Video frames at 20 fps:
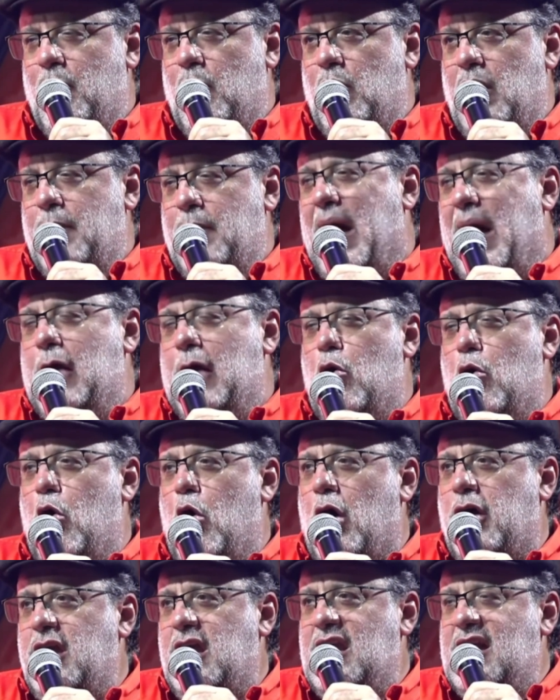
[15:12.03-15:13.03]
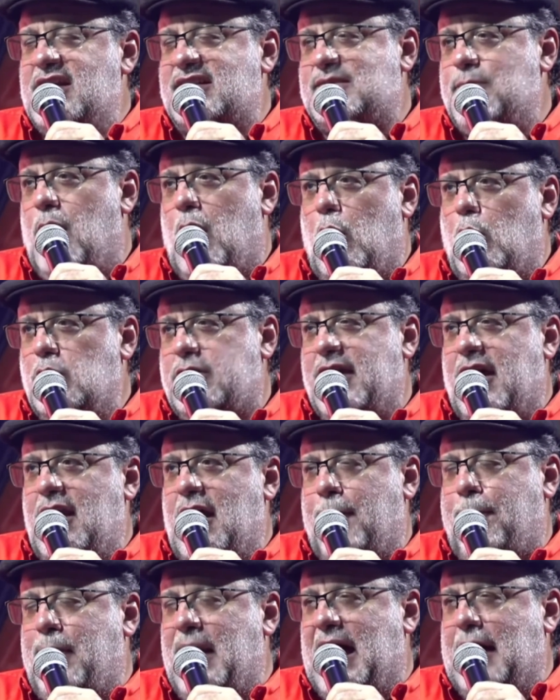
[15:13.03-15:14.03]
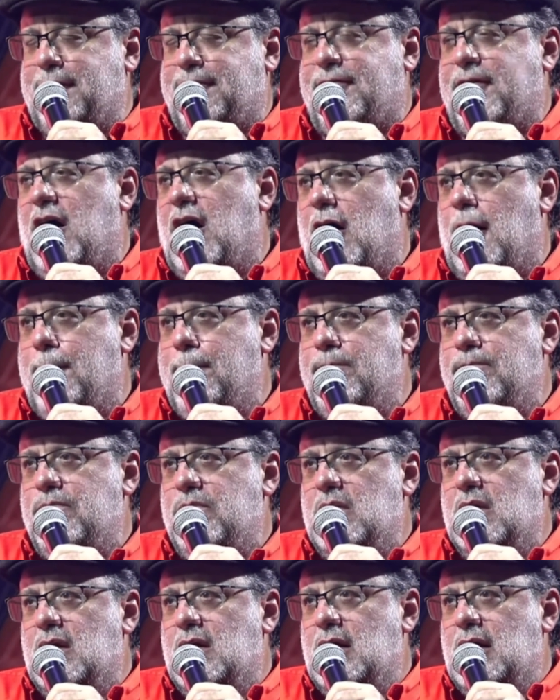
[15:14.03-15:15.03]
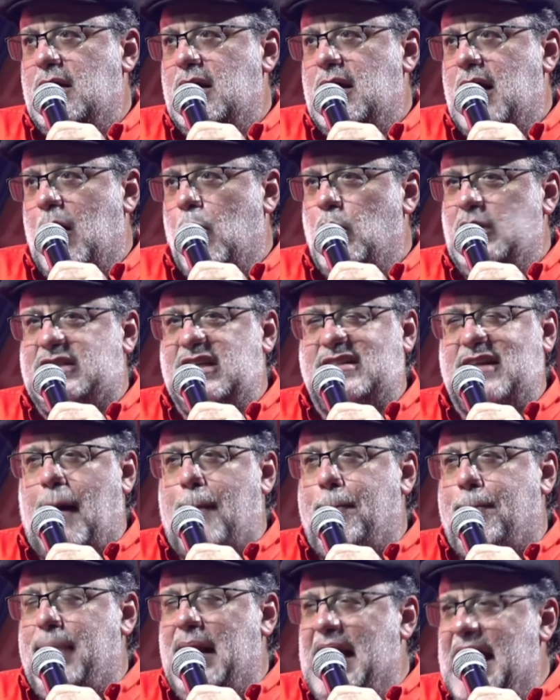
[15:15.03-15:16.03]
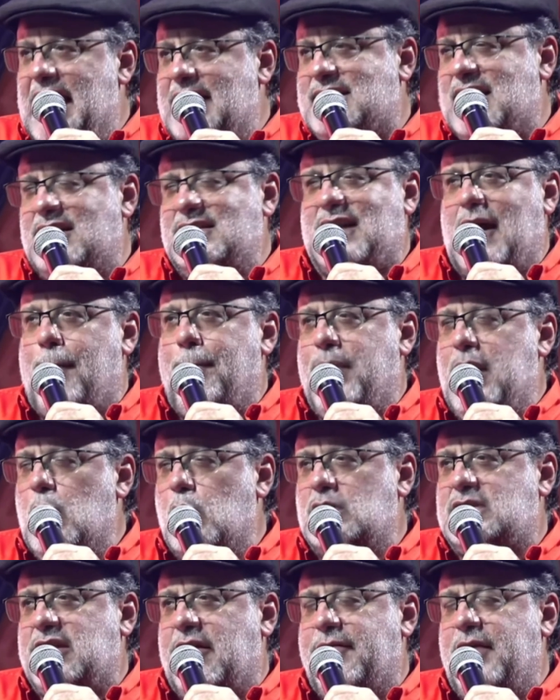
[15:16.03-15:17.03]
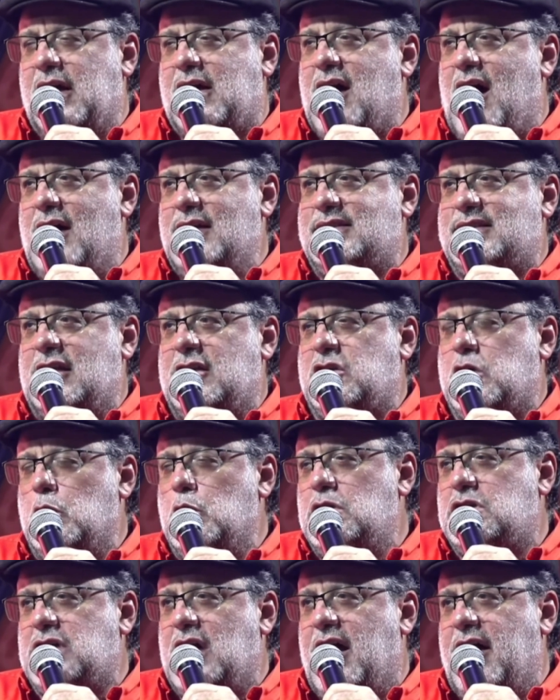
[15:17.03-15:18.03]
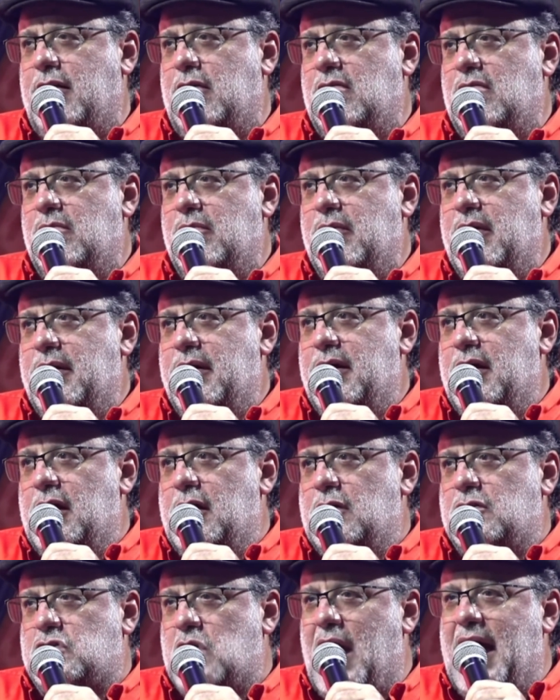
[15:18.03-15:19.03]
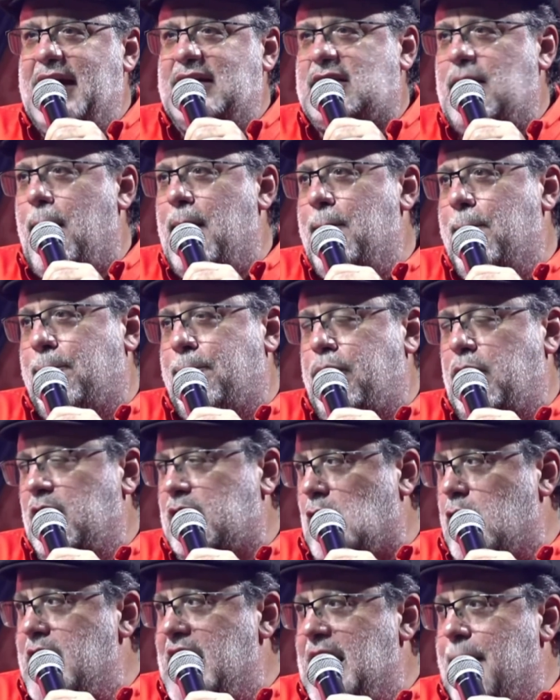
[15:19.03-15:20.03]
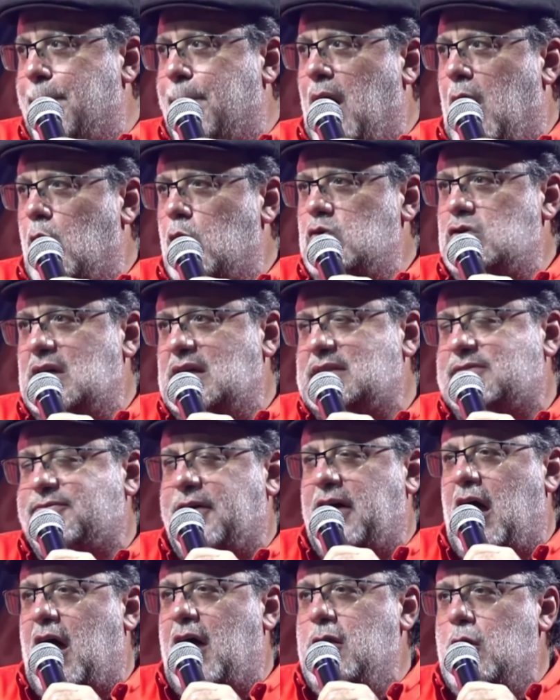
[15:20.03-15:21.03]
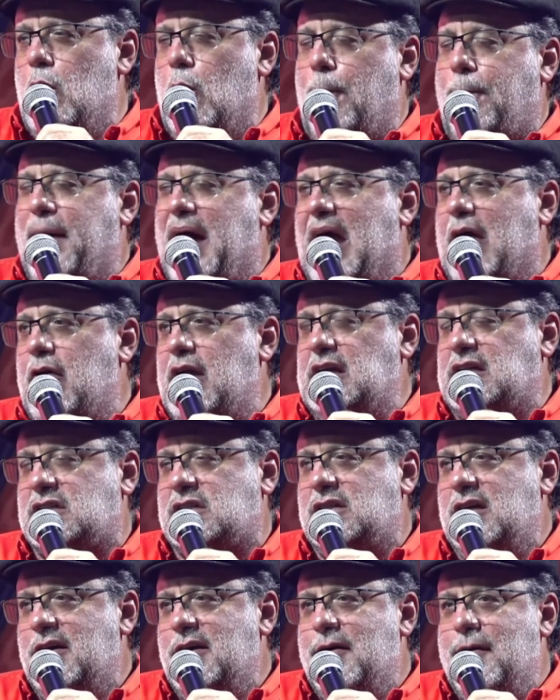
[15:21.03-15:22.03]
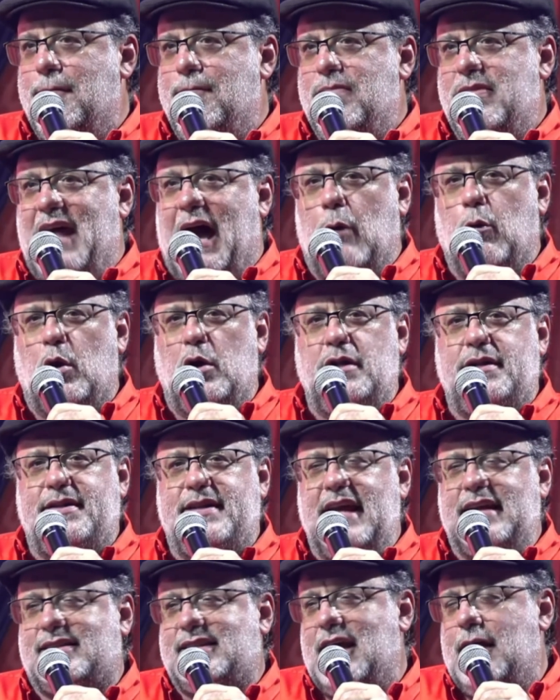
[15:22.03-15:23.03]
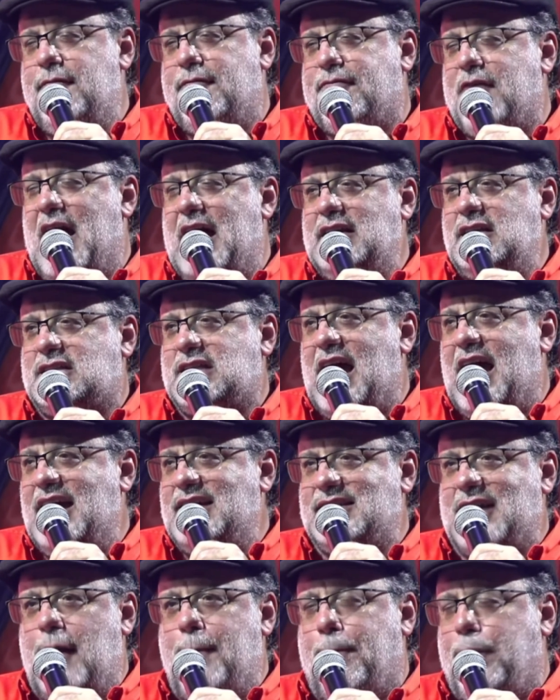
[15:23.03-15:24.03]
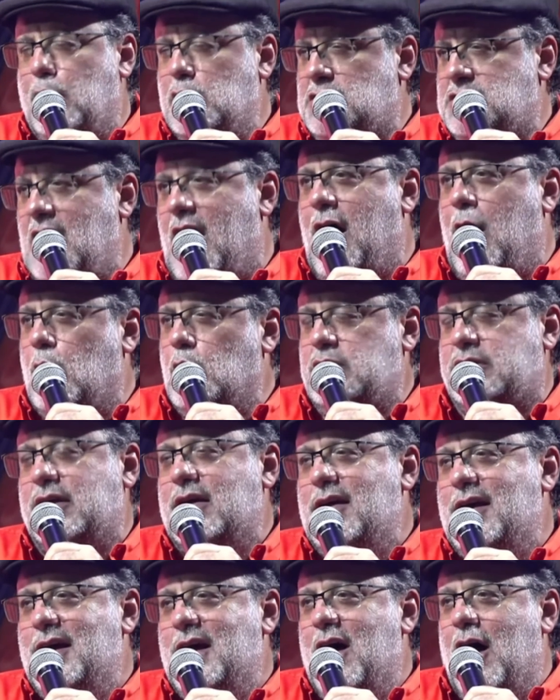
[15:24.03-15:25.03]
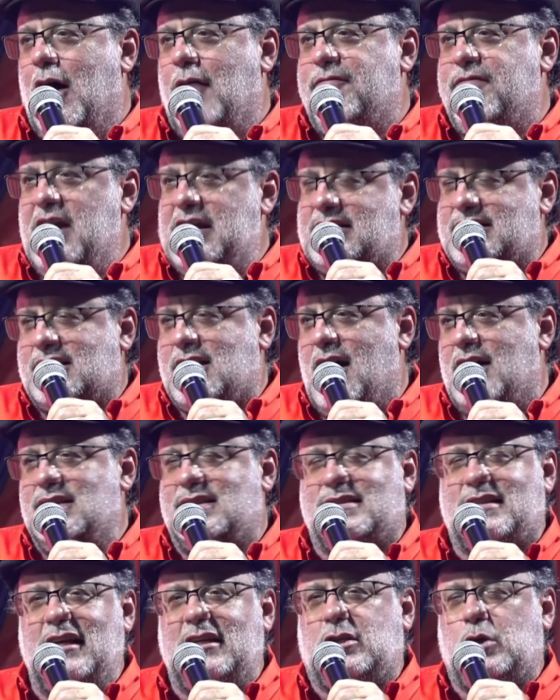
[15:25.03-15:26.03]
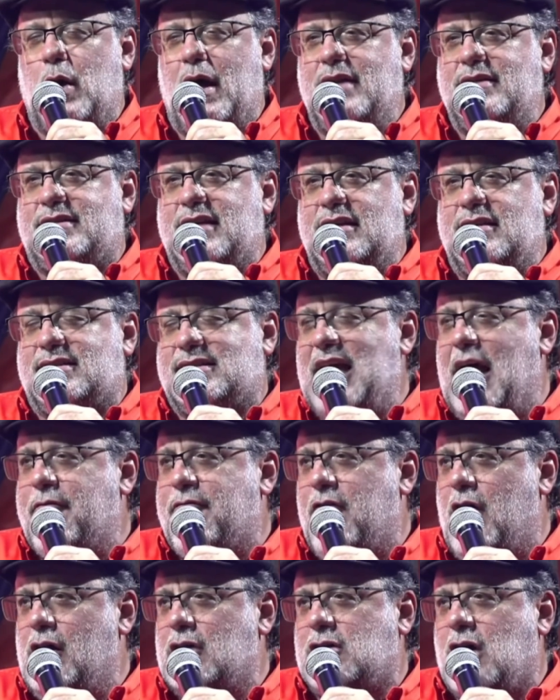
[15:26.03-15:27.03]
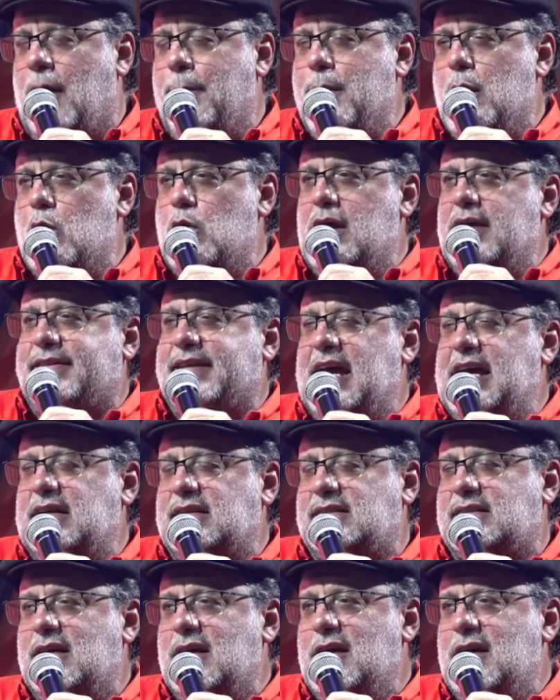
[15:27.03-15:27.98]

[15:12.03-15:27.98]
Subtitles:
by running his mouth on a platform, which is a blatant abuse of the Constitution, trying to create boundaries for our new parish that would disenfranchise and push out of this constituency several communities